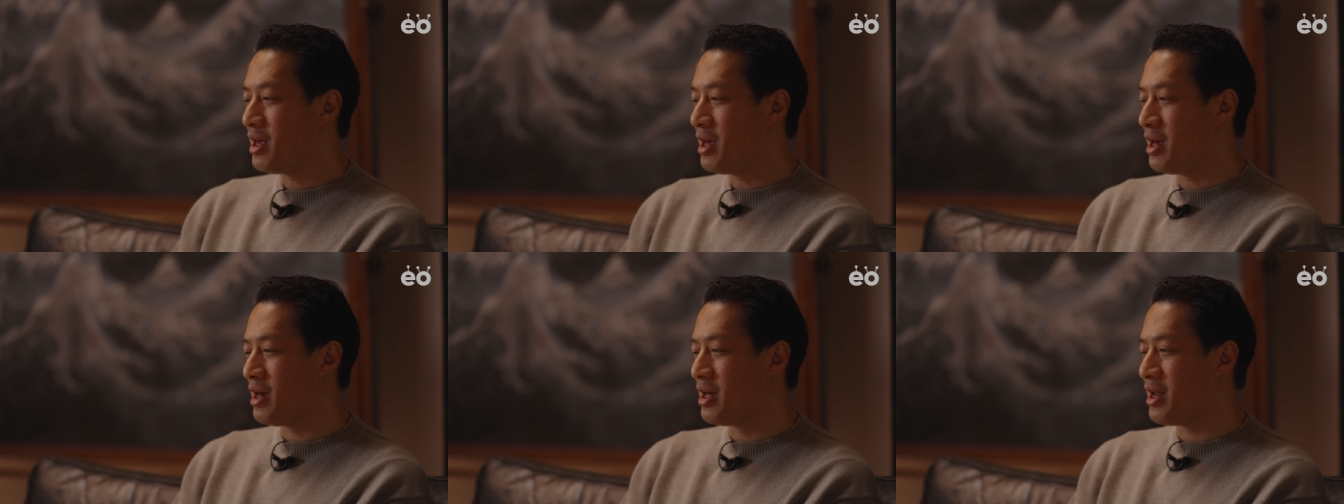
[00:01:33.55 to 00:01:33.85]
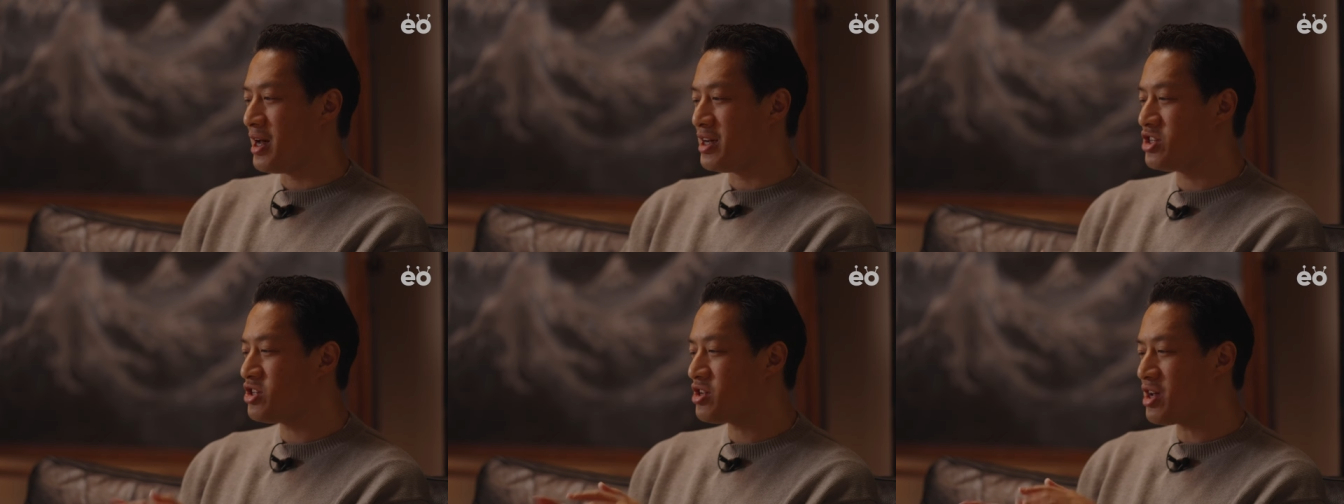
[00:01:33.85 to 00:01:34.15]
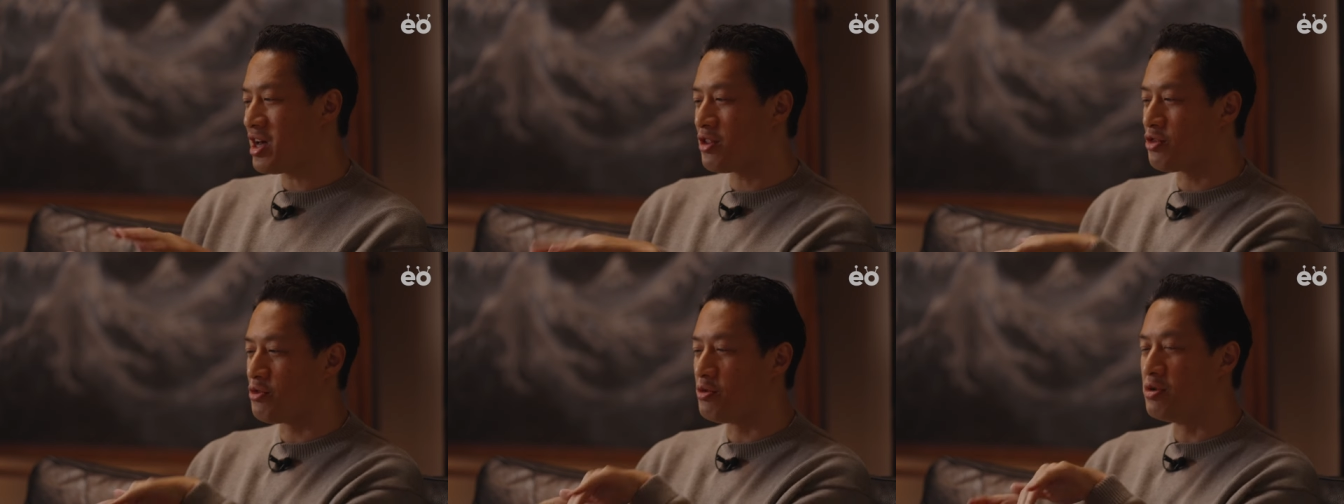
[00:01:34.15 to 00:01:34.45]
And I just
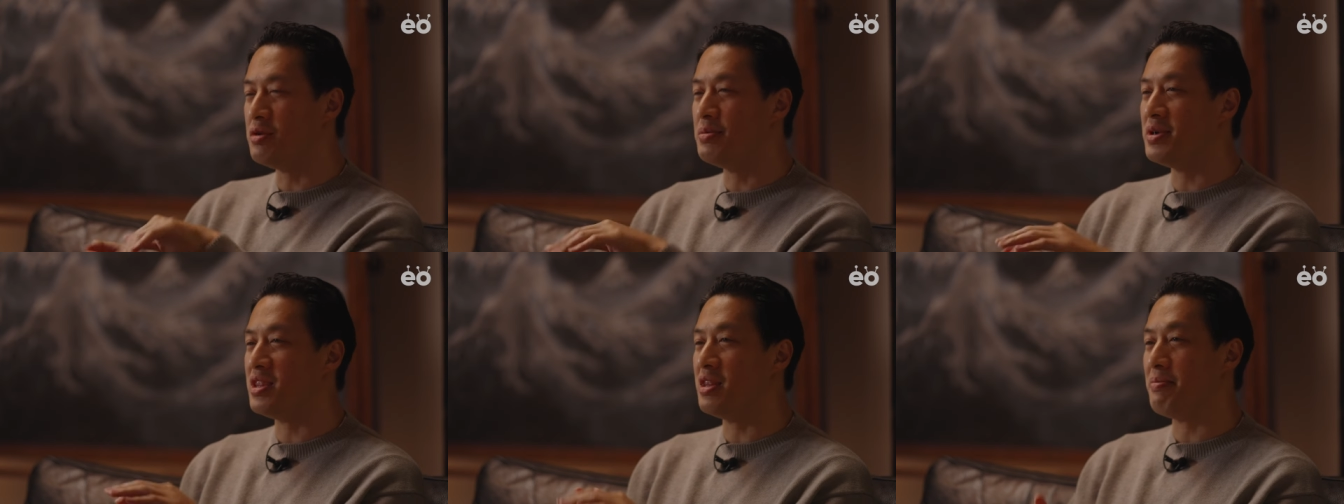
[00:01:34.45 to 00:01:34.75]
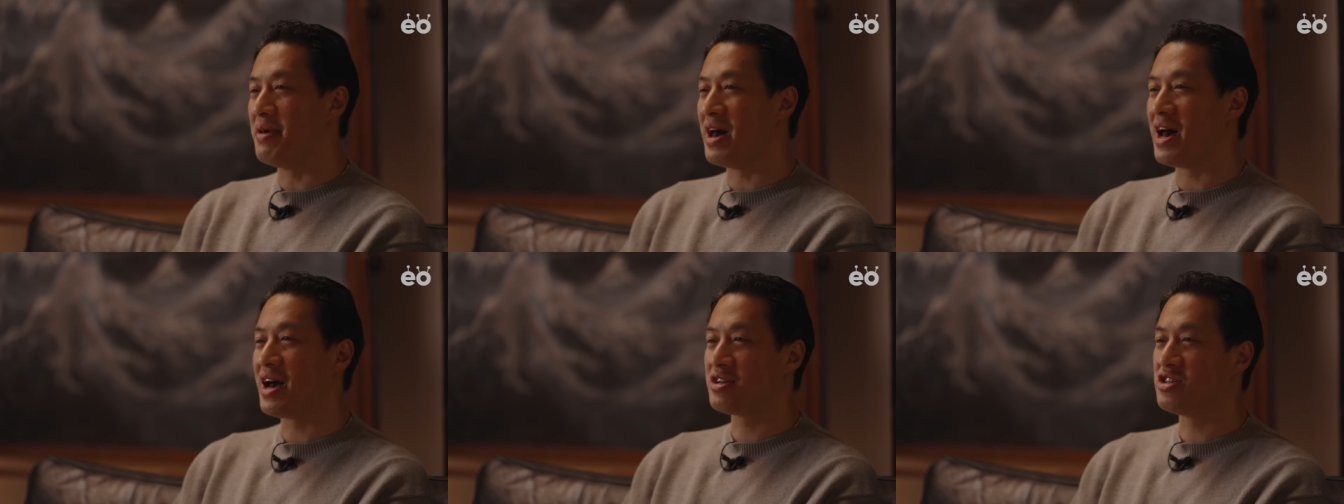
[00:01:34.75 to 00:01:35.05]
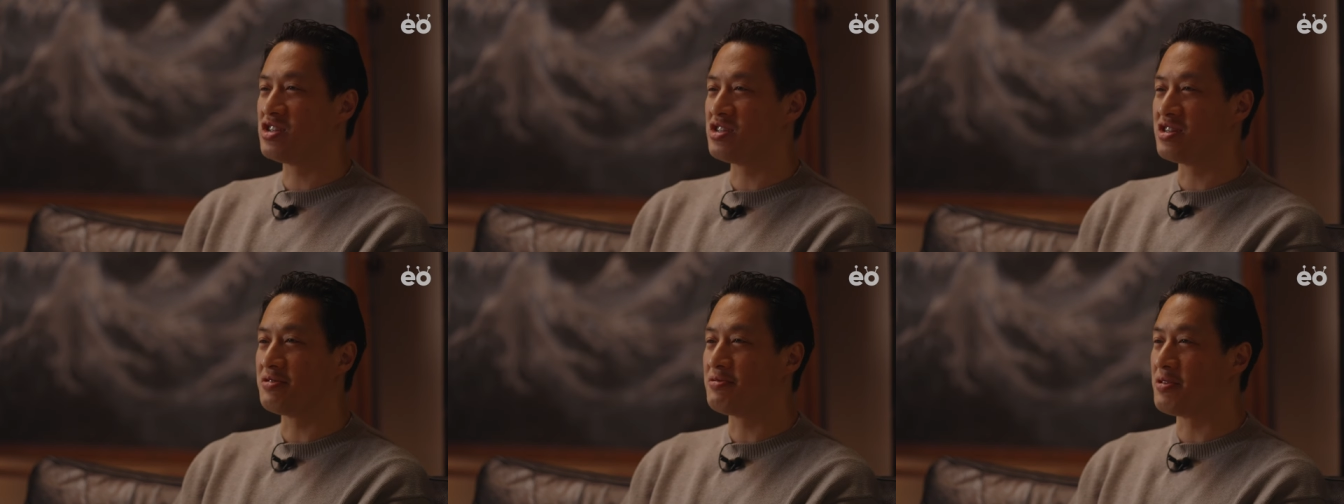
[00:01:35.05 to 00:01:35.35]
kind of threw them in the back
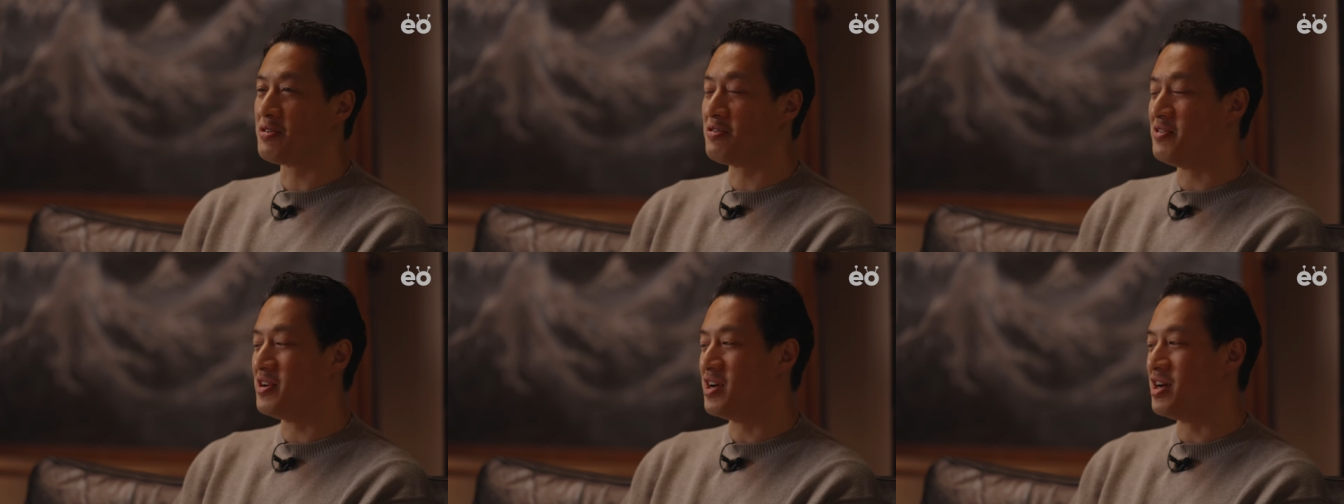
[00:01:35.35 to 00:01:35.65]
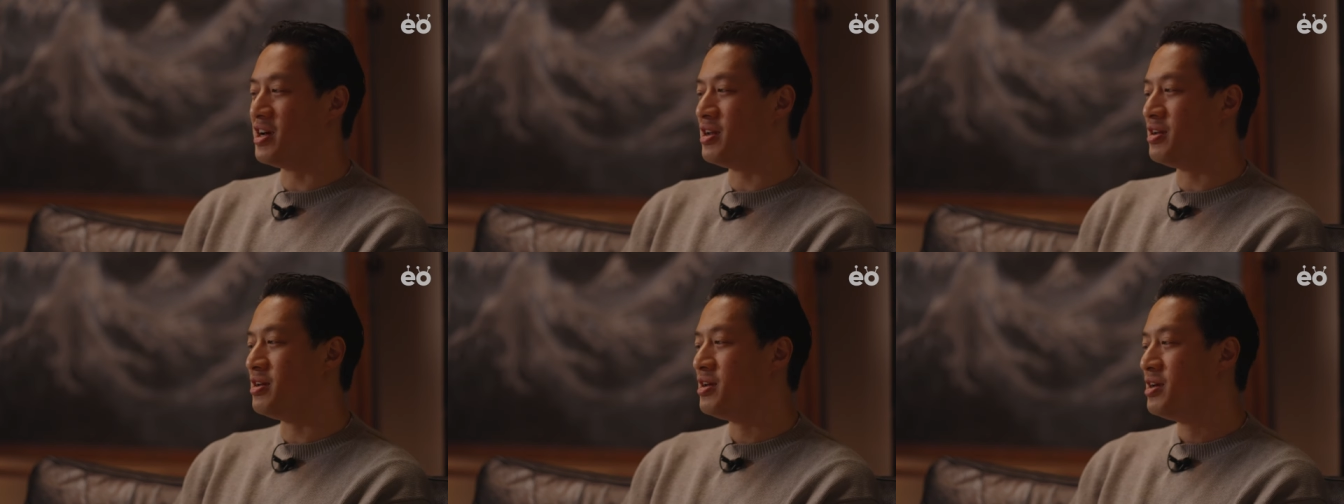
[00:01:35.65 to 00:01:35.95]
just for fun.